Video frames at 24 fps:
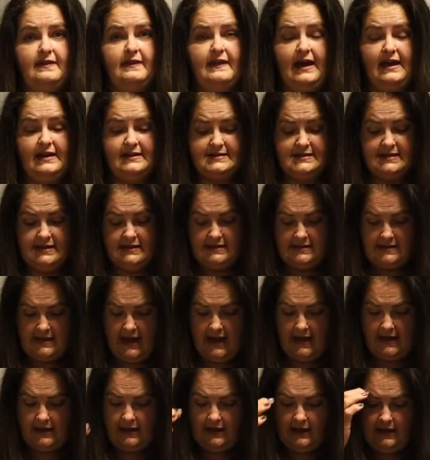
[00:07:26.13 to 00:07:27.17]
That's
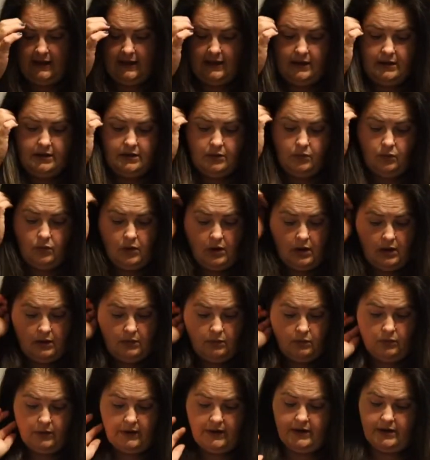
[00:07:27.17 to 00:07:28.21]
exactly
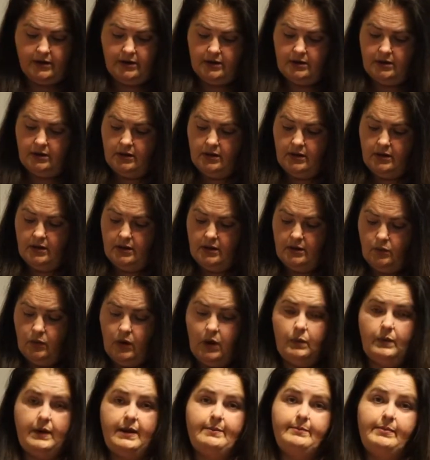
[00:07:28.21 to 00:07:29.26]
what
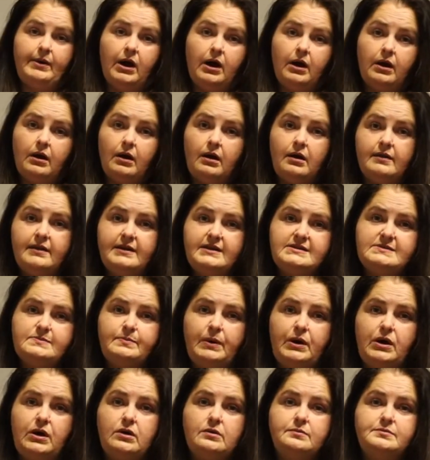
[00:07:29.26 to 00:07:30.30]
we bought all these
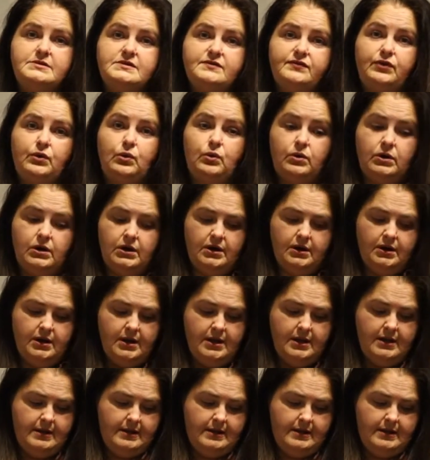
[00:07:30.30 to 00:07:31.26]
bulbs for.